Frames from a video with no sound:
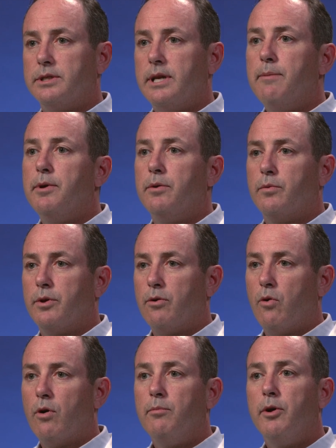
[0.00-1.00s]
step in with
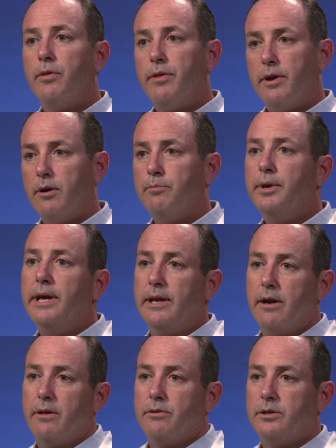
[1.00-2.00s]
hormone therapy
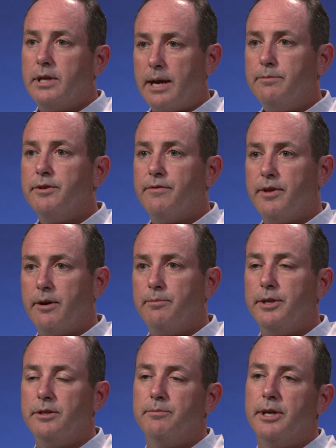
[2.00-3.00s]
and other types of
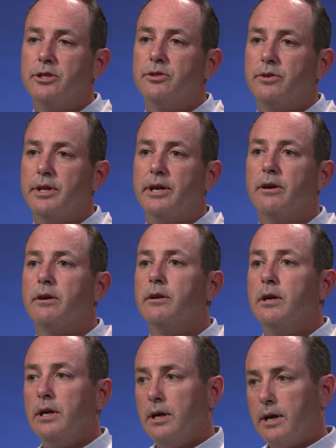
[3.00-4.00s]
therapy to make sure they are